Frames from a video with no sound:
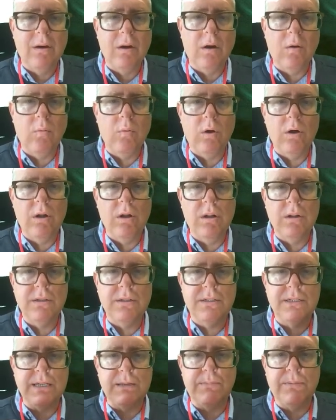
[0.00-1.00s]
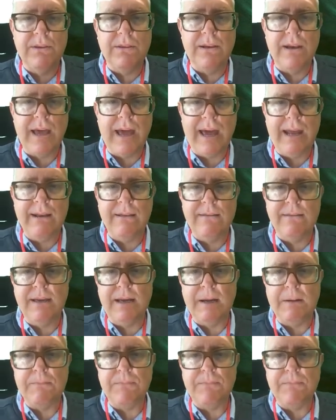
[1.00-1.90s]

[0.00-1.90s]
a world deeper than anything